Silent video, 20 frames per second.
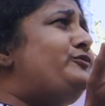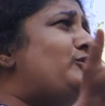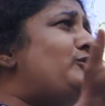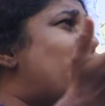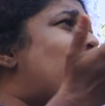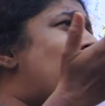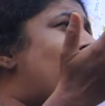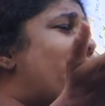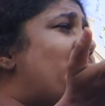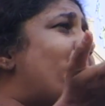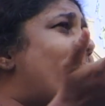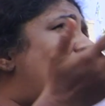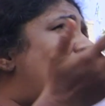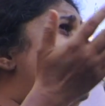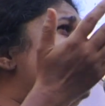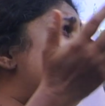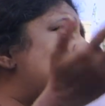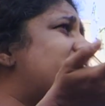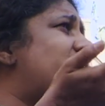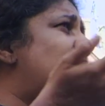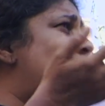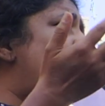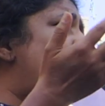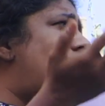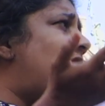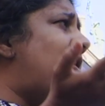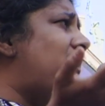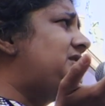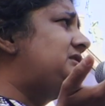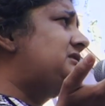from other parts of the
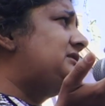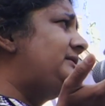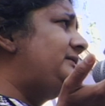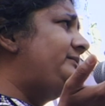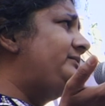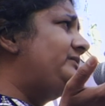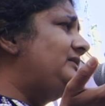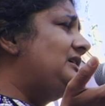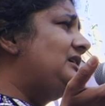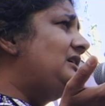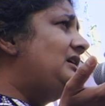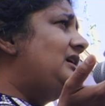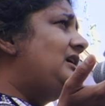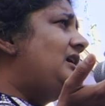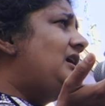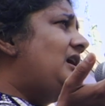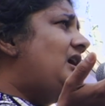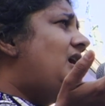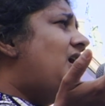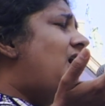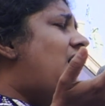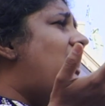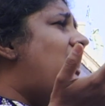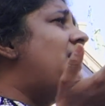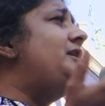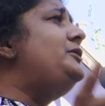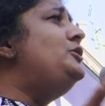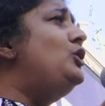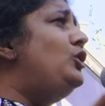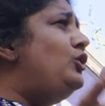world,
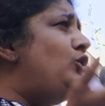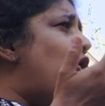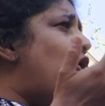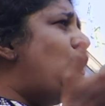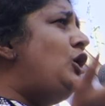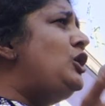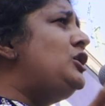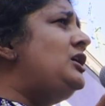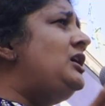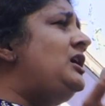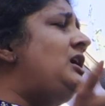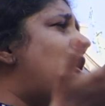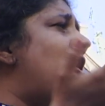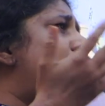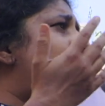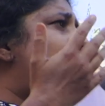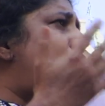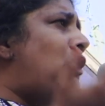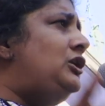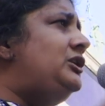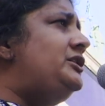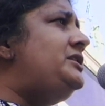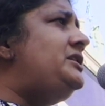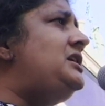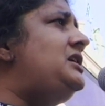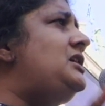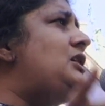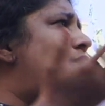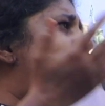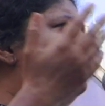are no longer a
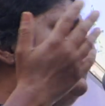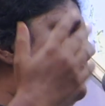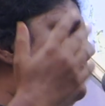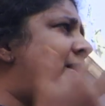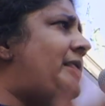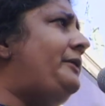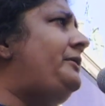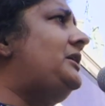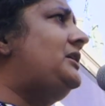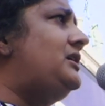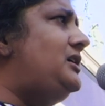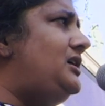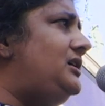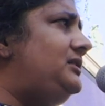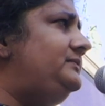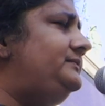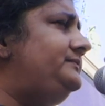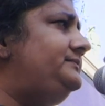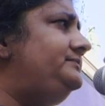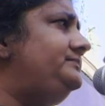colony of America.